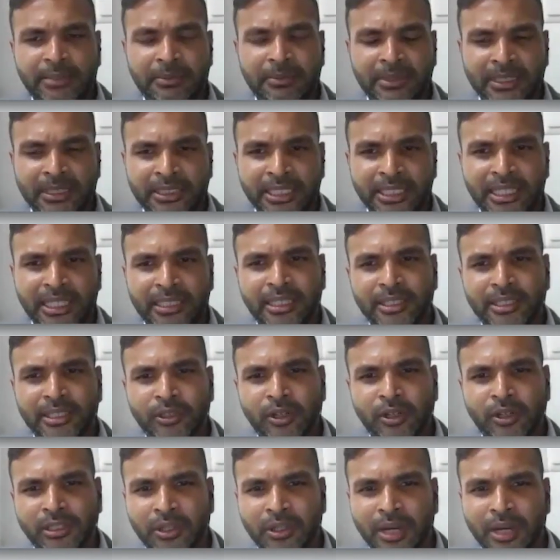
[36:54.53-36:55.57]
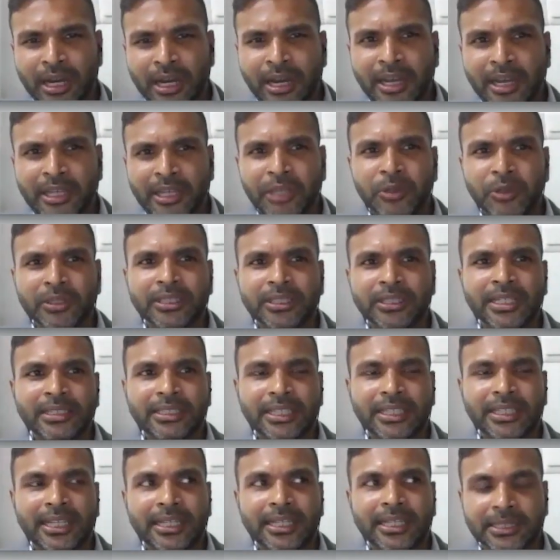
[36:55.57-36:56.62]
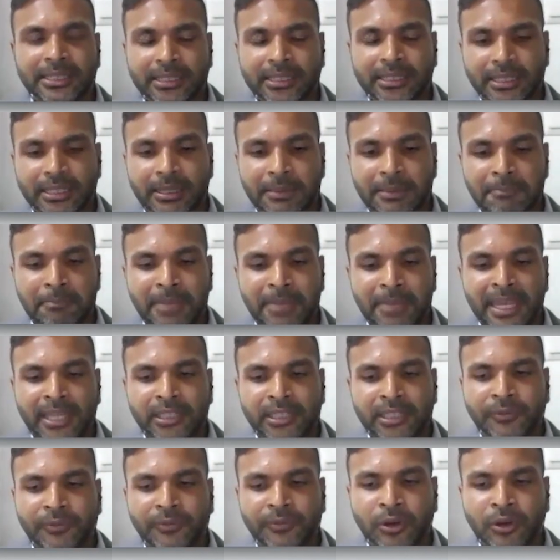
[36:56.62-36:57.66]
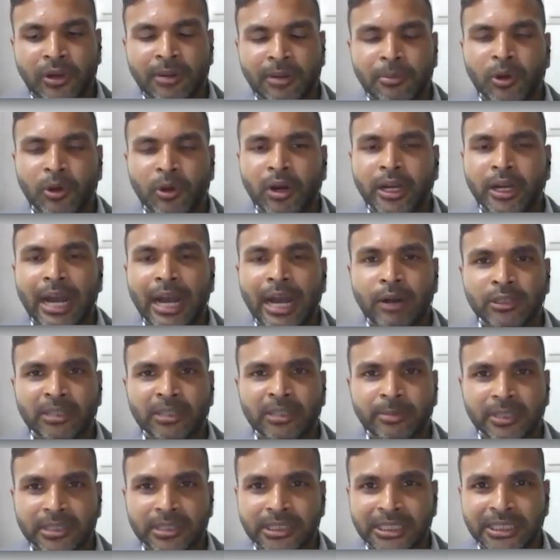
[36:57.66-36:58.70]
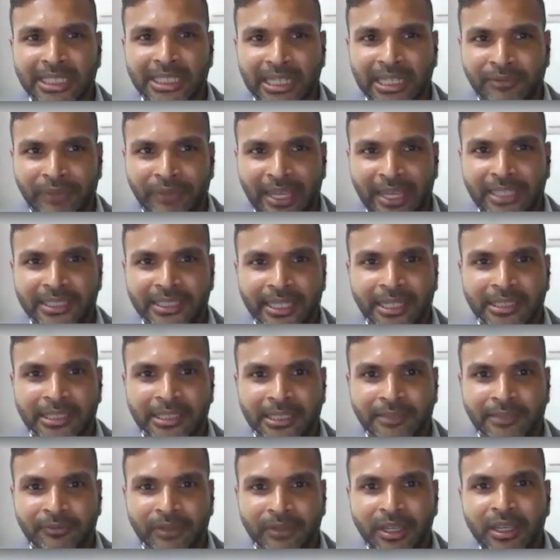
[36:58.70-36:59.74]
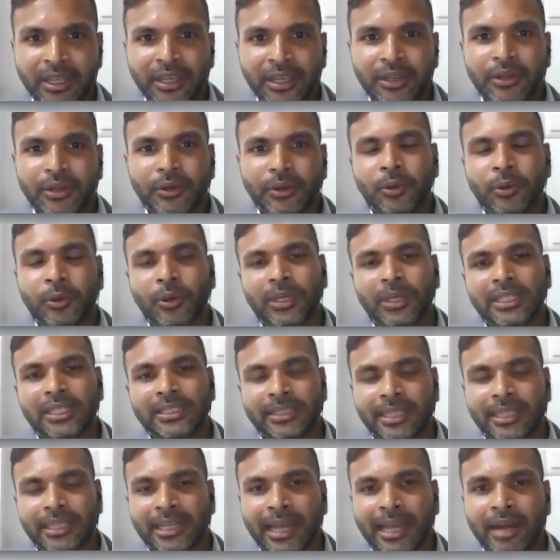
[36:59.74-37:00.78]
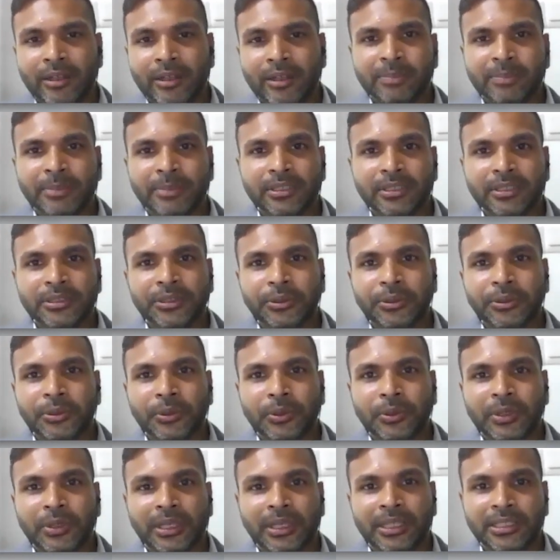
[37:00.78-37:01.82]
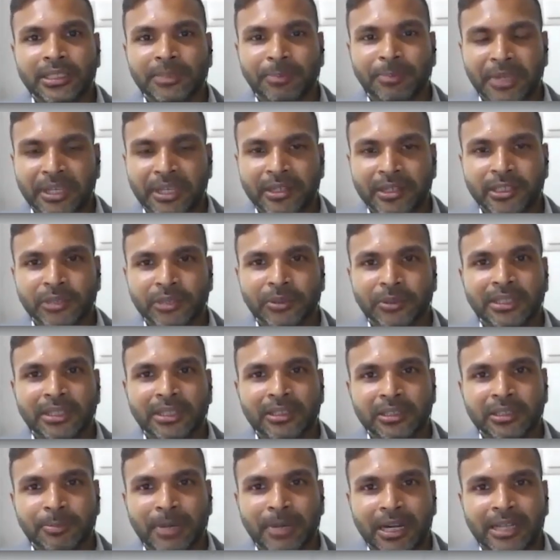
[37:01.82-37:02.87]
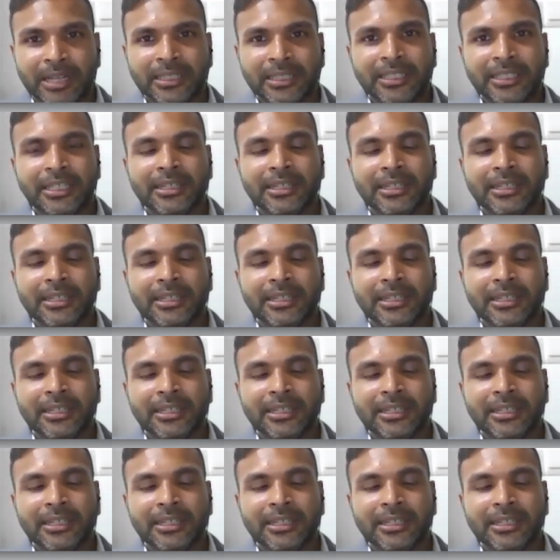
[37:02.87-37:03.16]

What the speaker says: Nasheed has also argued that it makes for a more accountable chief executive who is accountable to his peers within his party